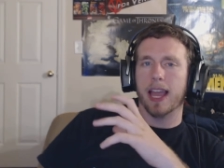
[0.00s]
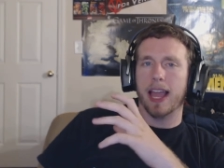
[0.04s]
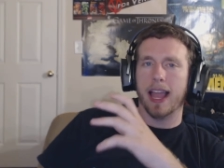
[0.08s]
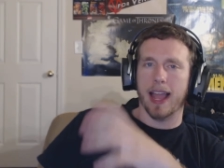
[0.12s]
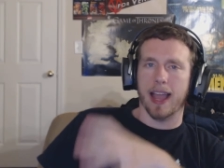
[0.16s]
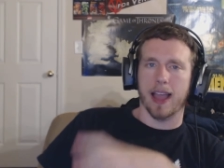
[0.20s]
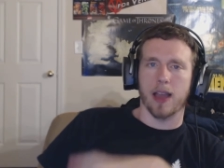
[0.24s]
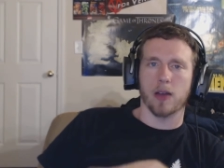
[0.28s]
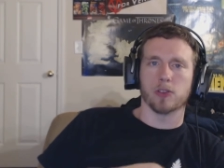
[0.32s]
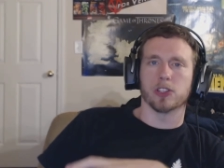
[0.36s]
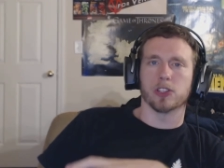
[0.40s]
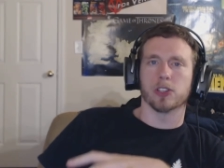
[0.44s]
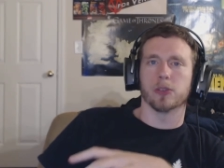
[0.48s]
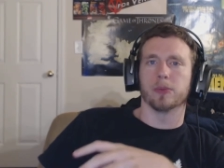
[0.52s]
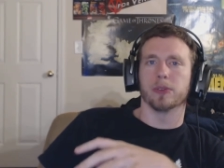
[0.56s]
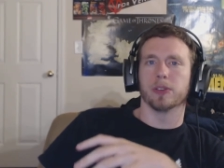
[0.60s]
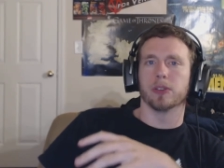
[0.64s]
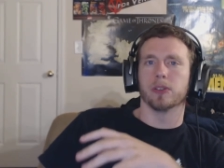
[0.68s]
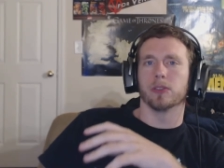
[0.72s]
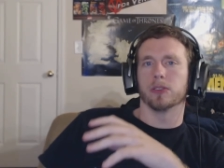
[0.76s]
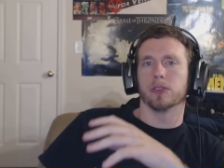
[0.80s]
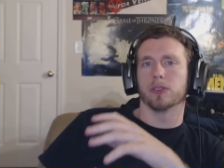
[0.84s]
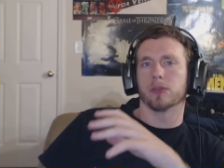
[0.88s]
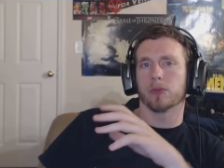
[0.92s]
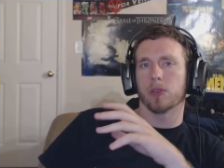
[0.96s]
how to
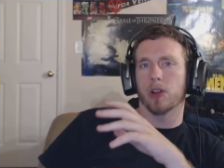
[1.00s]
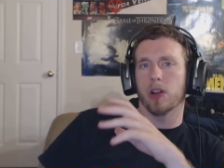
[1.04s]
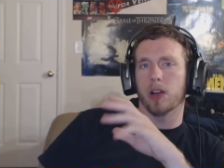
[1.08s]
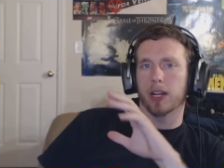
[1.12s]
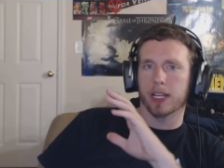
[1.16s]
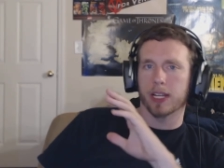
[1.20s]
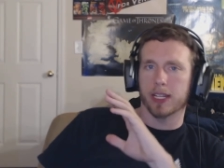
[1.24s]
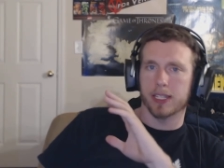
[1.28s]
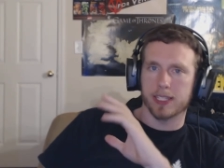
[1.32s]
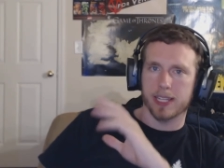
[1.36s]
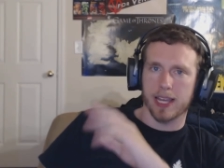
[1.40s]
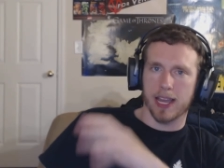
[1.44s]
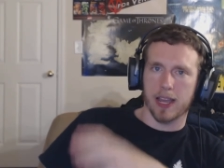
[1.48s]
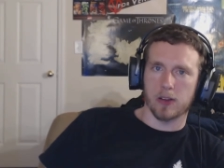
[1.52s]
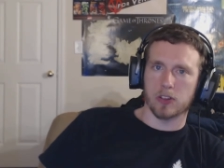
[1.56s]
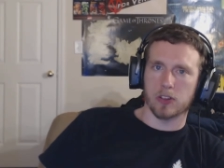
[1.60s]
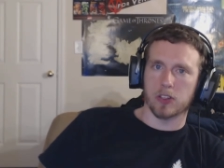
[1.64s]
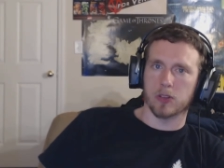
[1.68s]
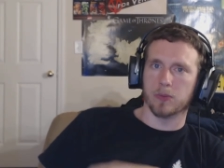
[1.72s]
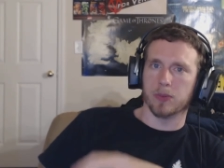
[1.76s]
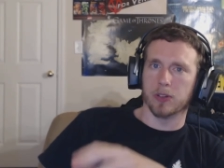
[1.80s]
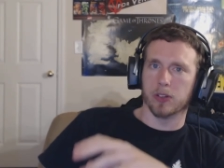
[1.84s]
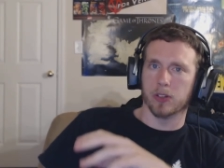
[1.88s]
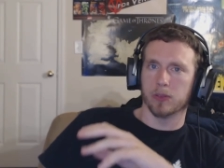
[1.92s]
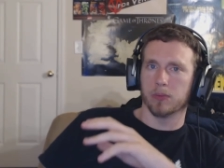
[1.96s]
build the rockets, how
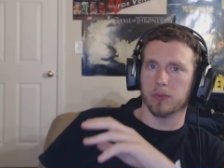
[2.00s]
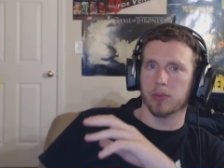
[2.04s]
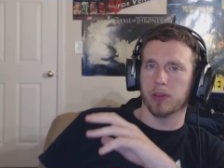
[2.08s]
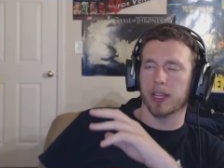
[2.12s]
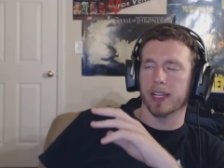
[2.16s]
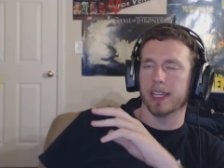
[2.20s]
to build